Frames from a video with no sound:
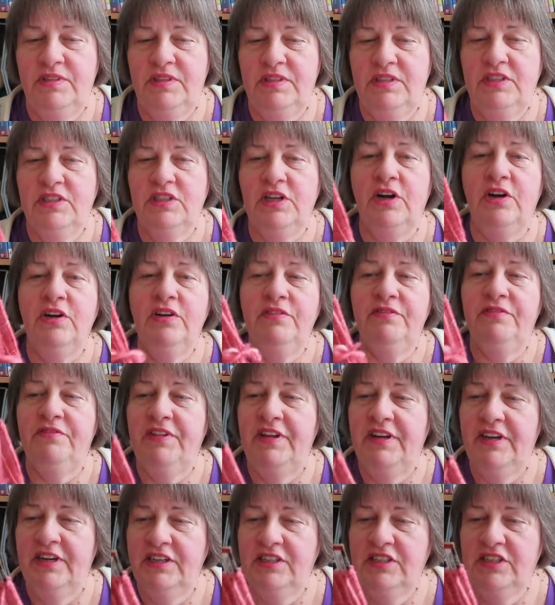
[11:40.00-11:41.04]
start and
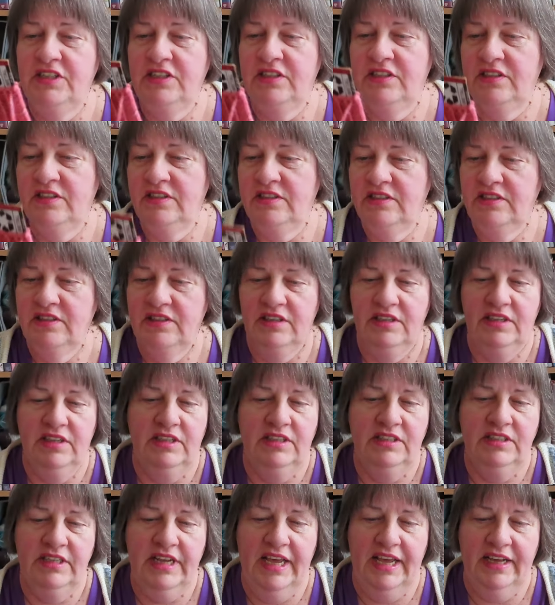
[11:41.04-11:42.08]
finish
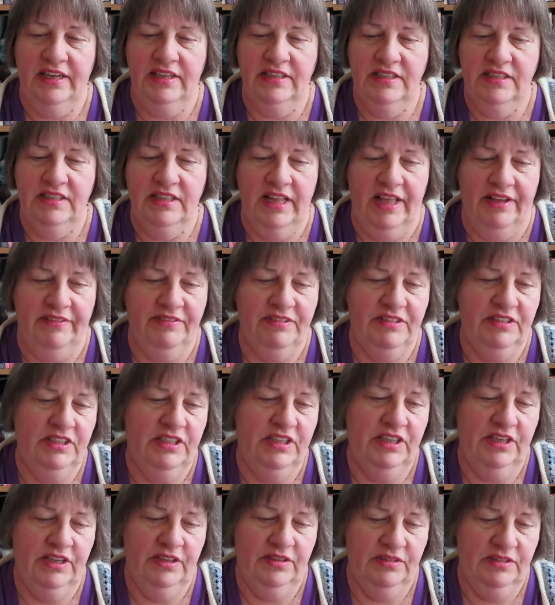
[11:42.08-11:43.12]
tails left
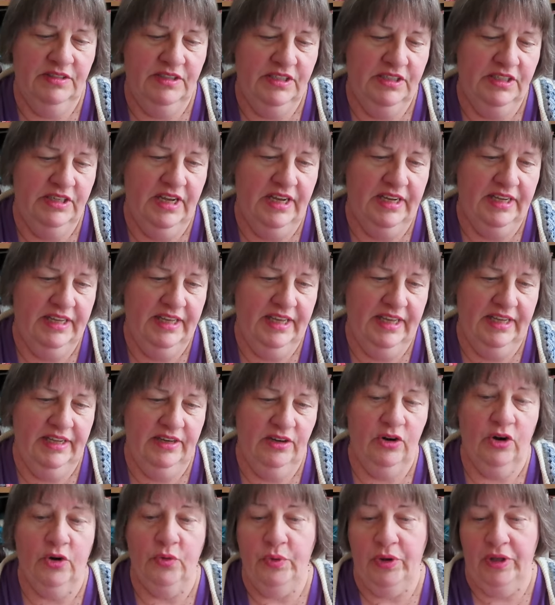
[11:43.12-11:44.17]
to, to tuck
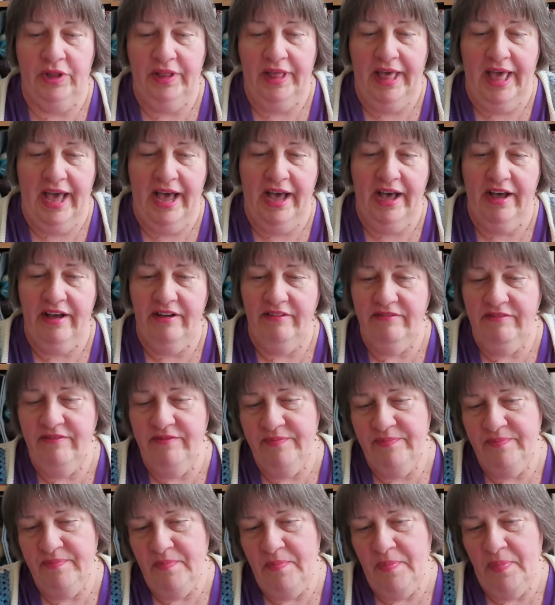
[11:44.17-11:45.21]
in, or will have.
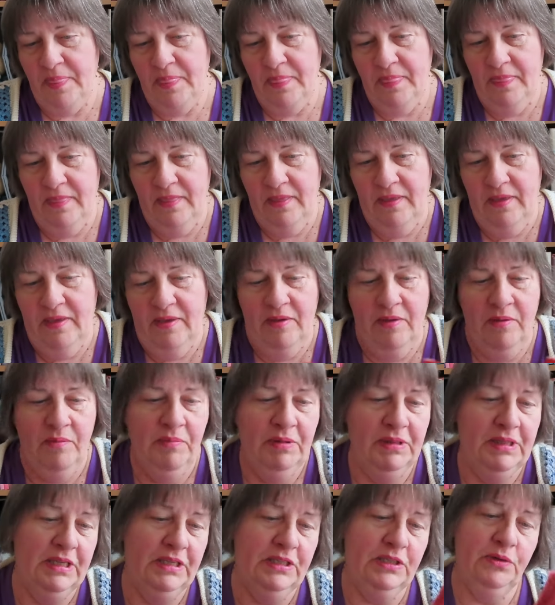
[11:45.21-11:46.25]

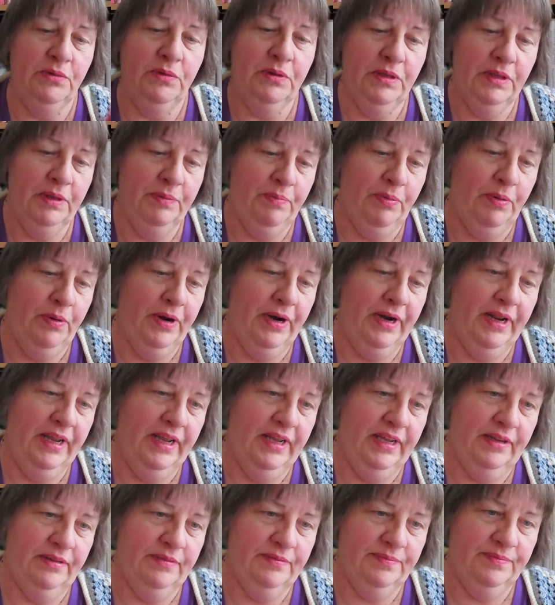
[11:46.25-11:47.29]
But these are really
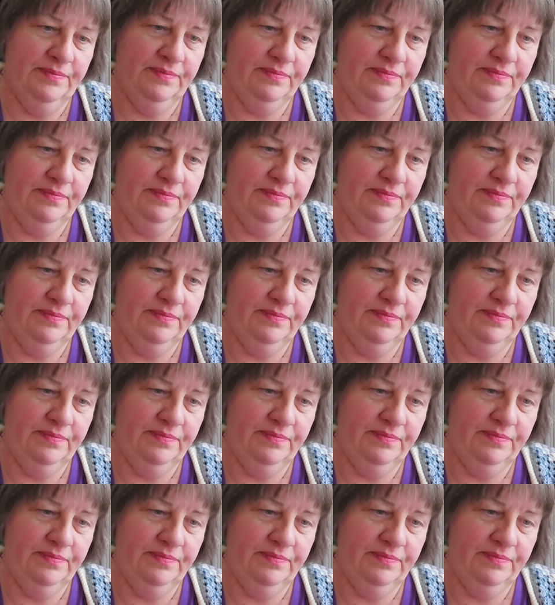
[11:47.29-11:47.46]
pretty.